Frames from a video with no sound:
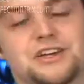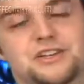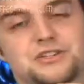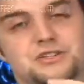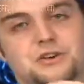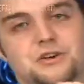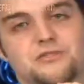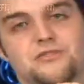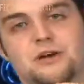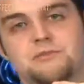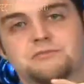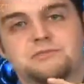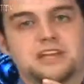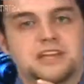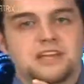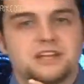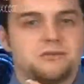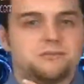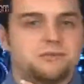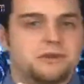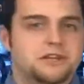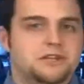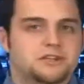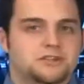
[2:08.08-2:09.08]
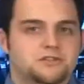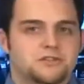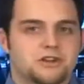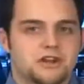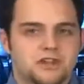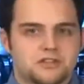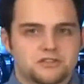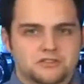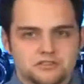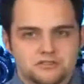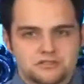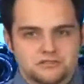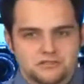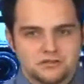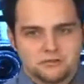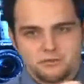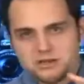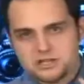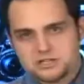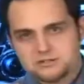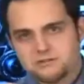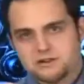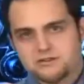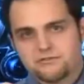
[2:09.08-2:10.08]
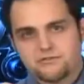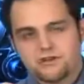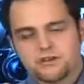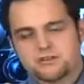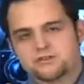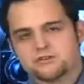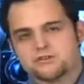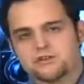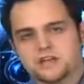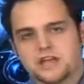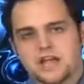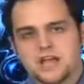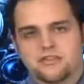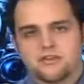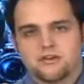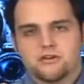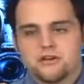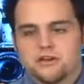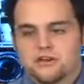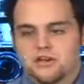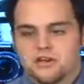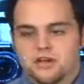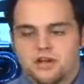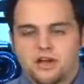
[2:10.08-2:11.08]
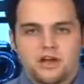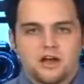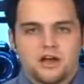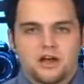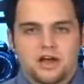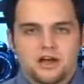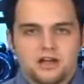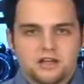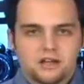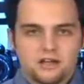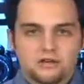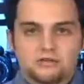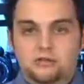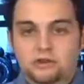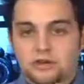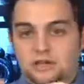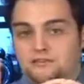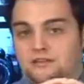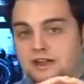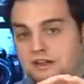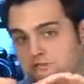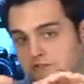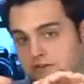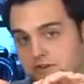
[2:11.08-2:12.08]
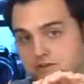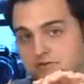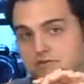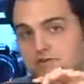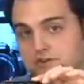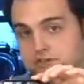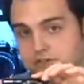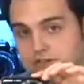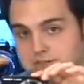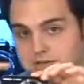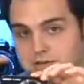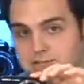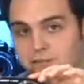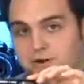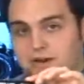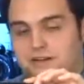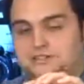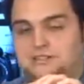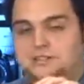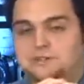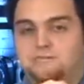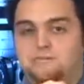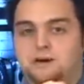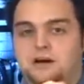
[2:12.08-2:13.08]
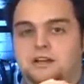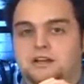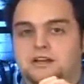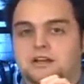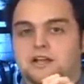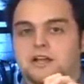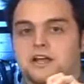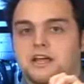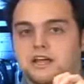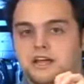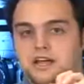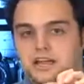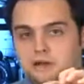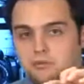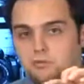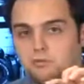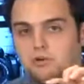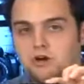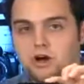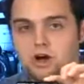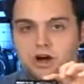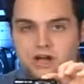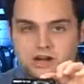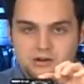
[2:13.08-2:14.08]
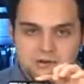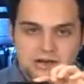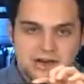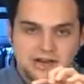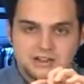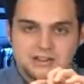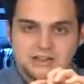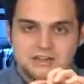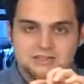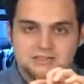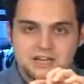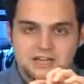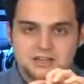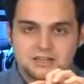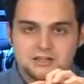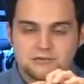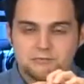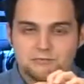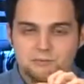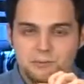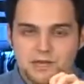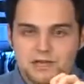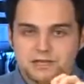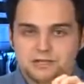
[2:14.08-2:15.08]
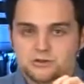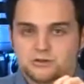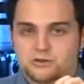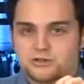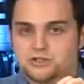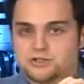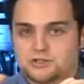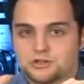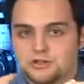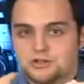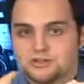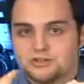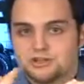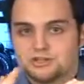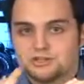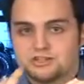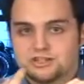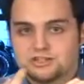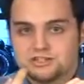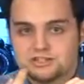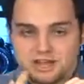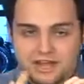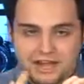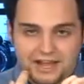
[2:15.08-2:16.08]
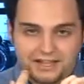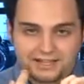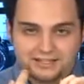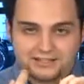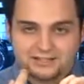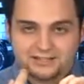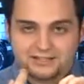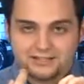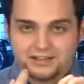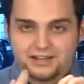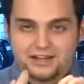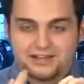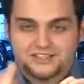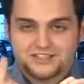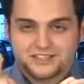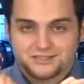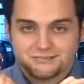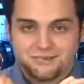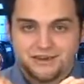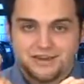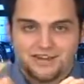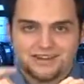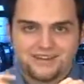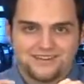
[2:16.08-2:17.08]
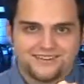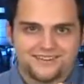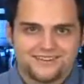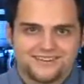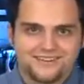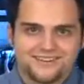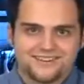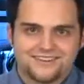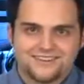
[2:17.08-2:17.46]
So if I'm taking a picture and a bunch of my friends are together, you don't even have to physically press the button. It will automatically take the picture as soon as it detects a smile,